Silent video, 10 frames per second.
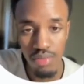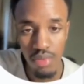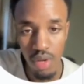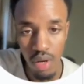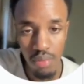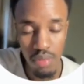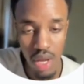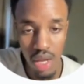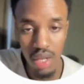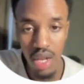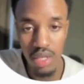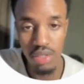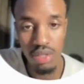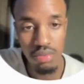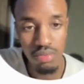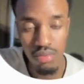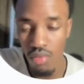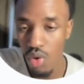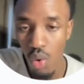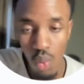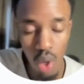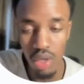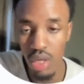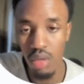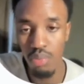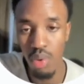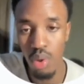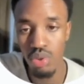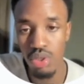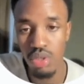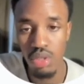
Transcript: guidelines, what they can post,